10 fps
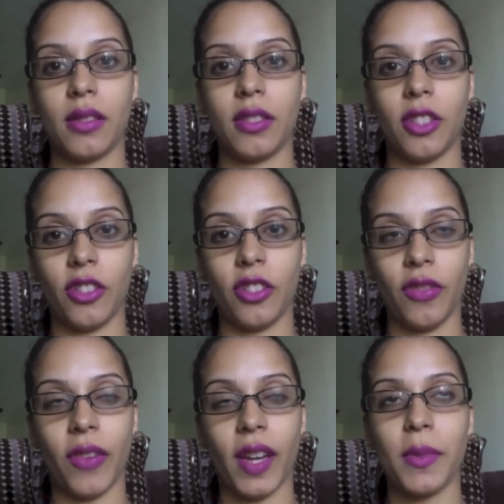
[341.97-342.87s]
The
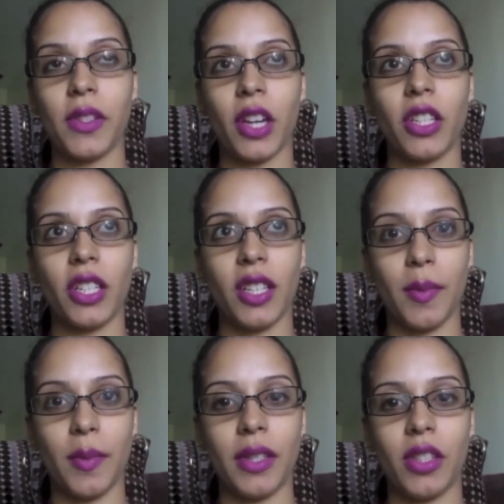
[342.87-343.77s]
vitamins are actually
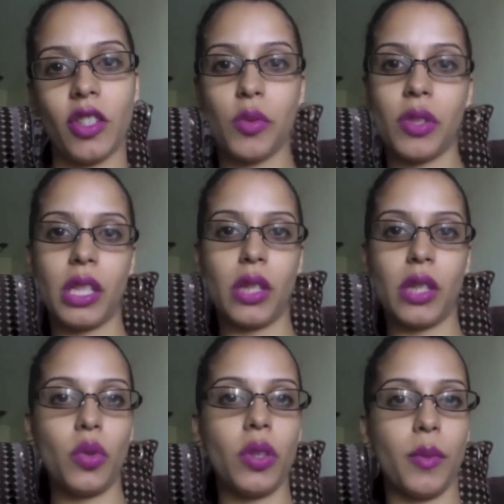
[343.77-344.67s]
gummies, and you're supposed to eat
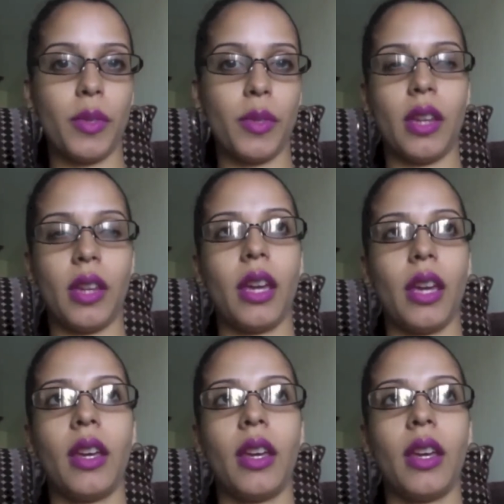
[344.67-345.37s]
2 gummies a day.